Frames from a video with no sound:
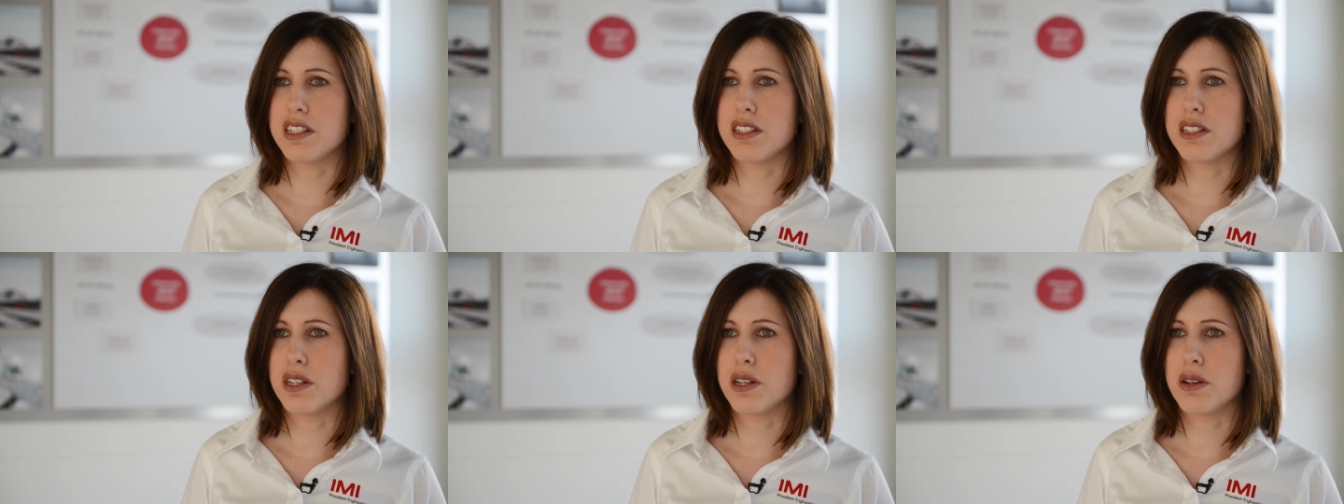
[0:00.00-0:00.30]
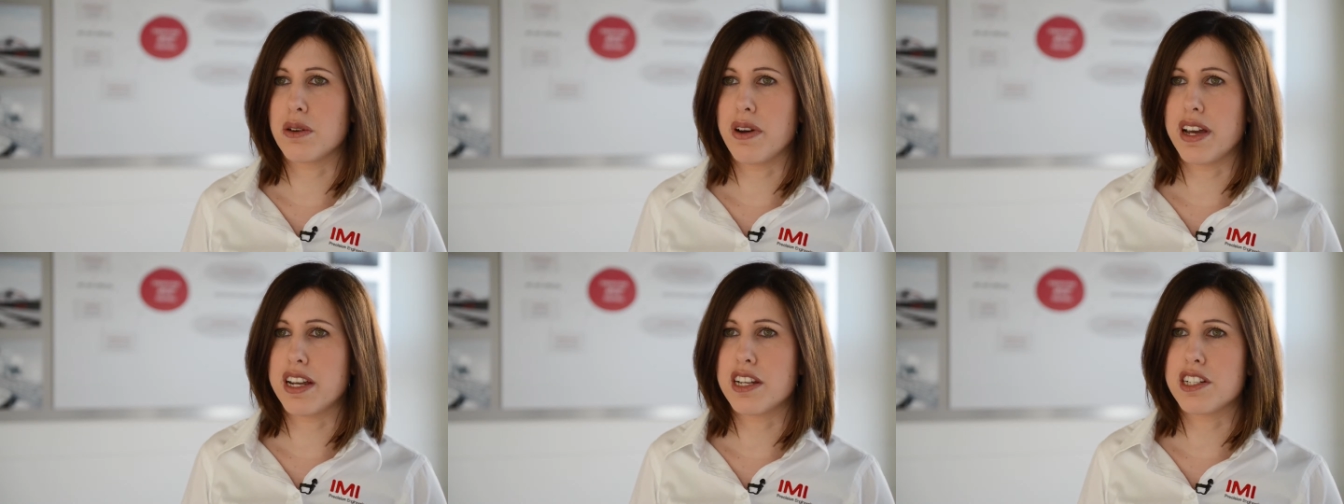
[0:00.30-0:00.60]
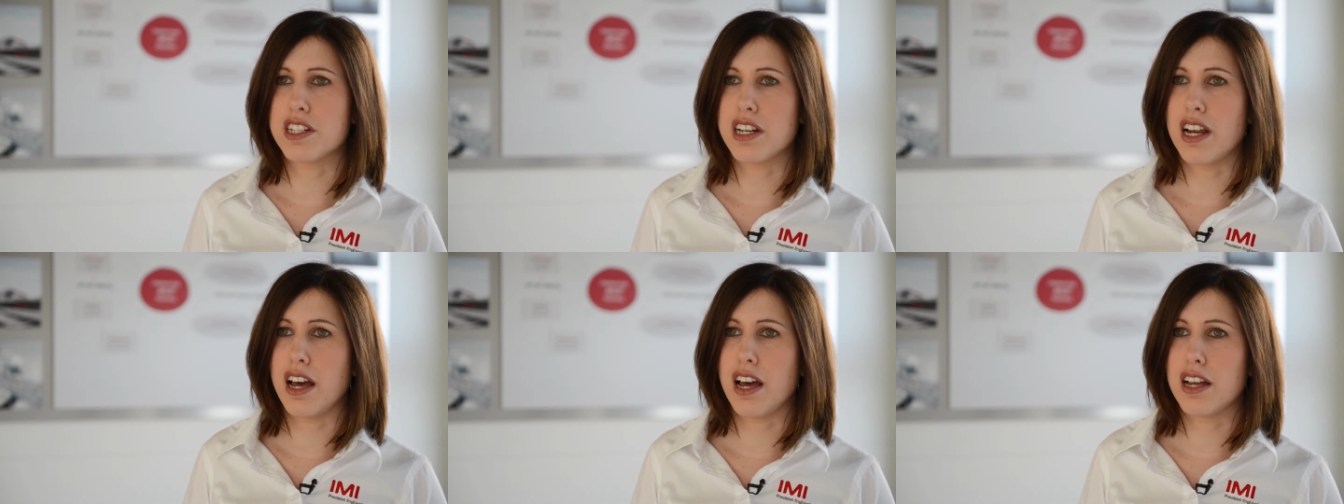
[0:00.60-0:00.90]
is a great
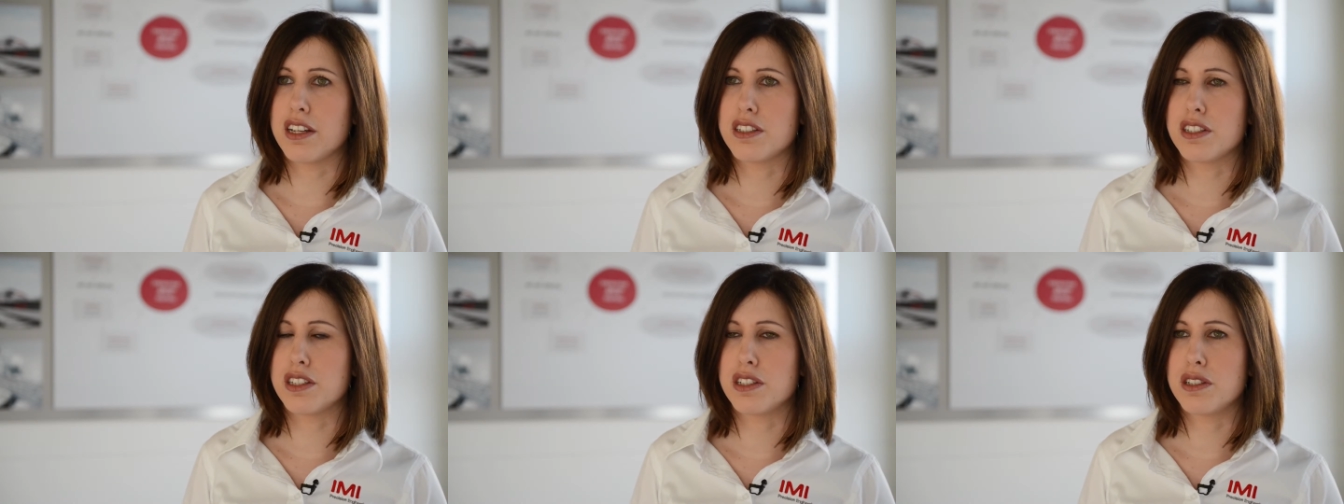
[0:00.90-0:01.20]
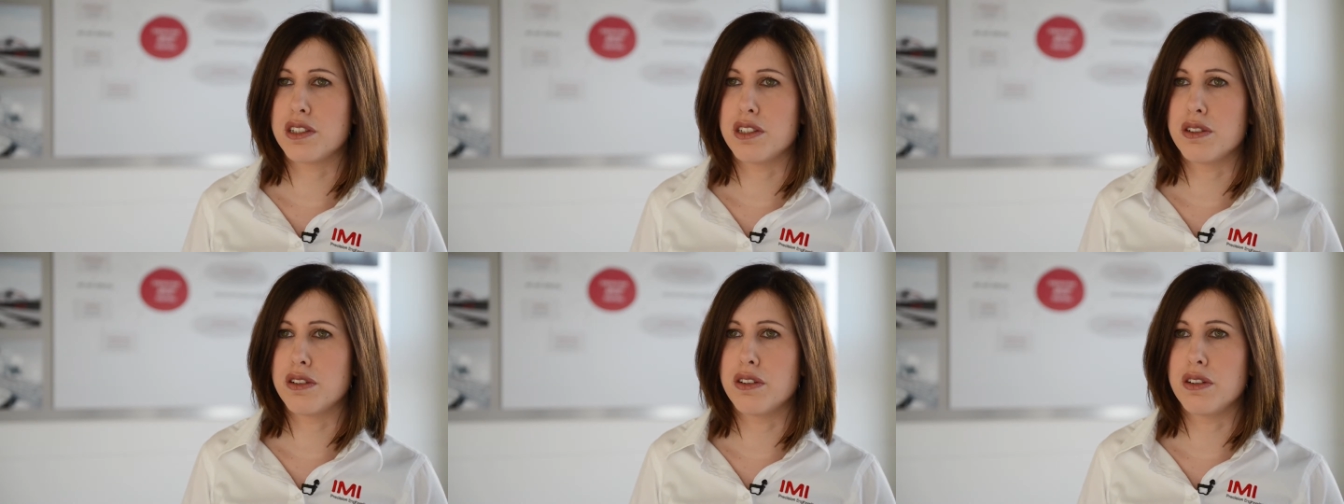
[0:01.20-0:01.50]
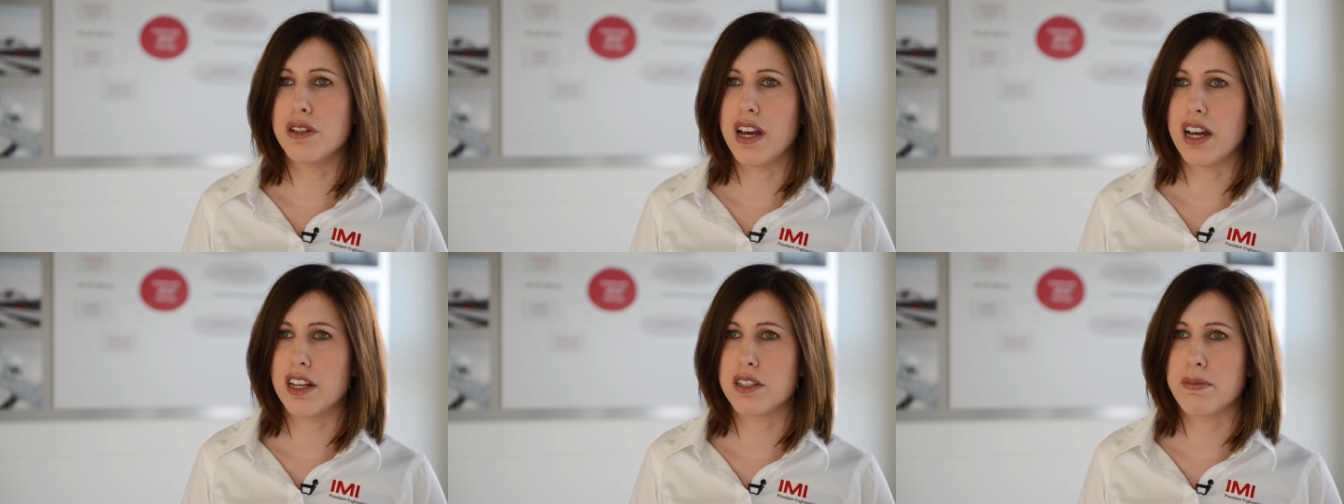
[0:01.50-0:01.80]
chance to
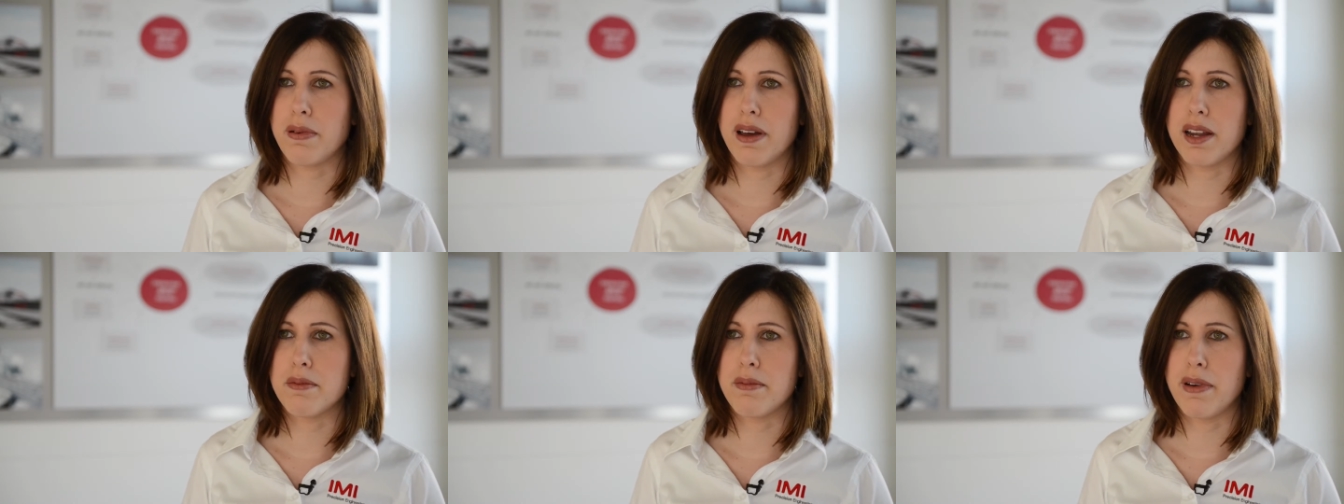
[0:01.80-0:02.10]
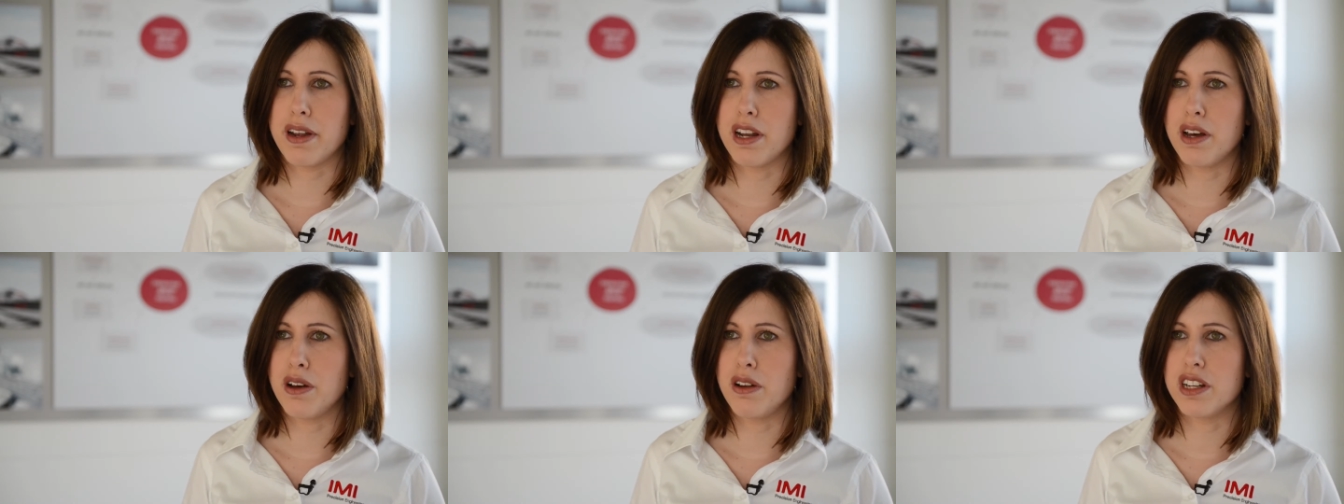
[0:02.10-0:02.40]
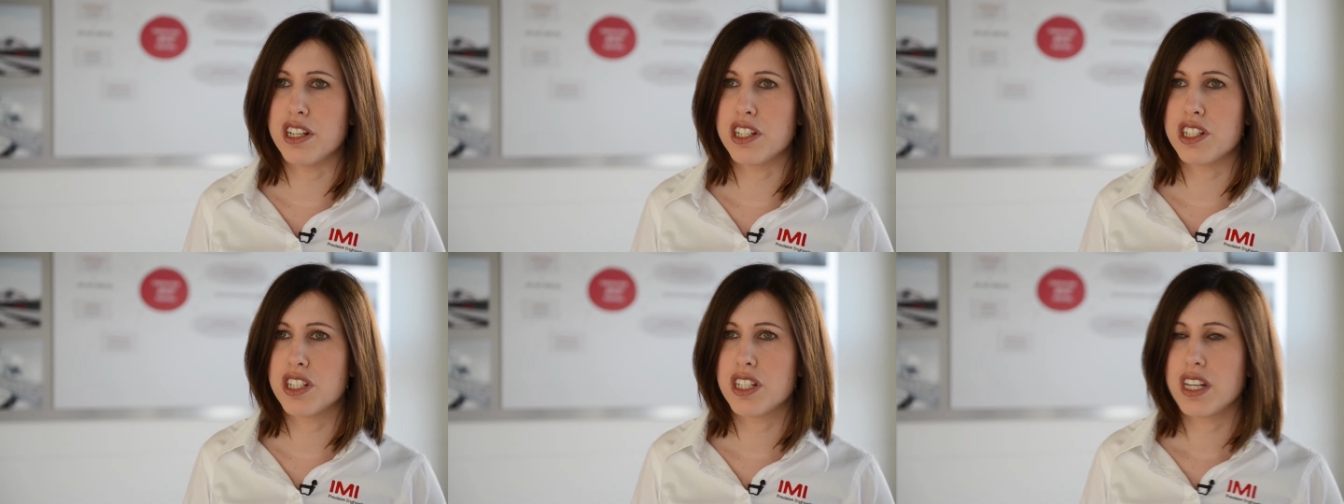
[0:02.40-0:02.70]
expand my
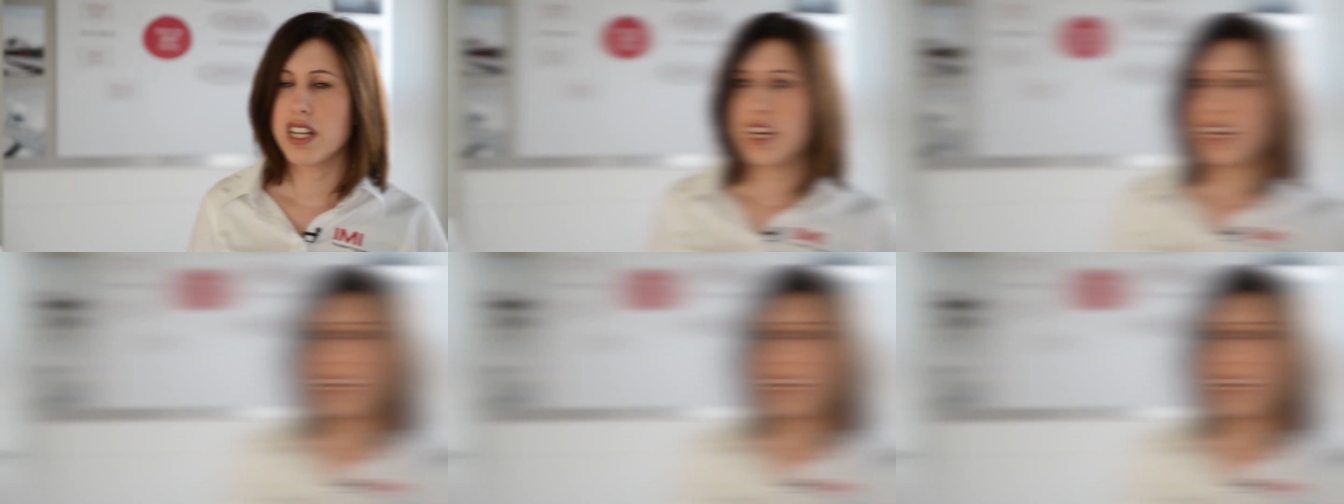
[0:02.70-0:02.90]
knowledge.